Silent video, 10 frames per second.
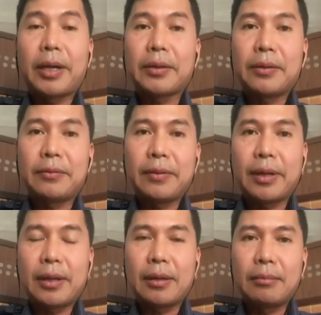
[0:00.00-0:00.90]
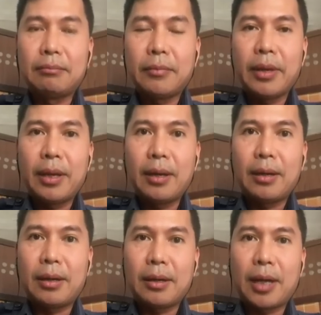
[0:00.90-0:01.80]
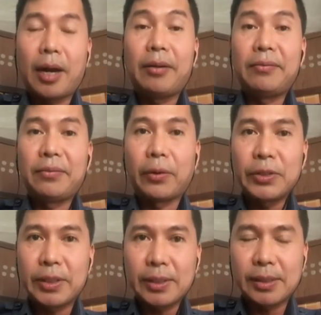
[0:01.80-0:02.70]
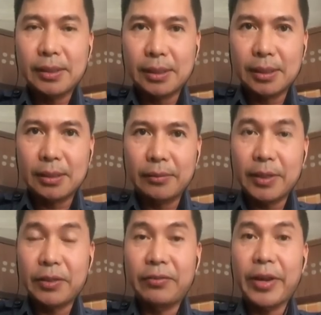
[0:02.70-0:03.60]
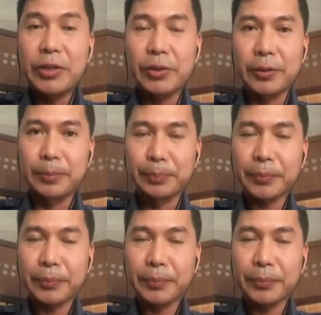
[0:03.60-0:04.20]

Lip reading: of Armed Forces Reservation,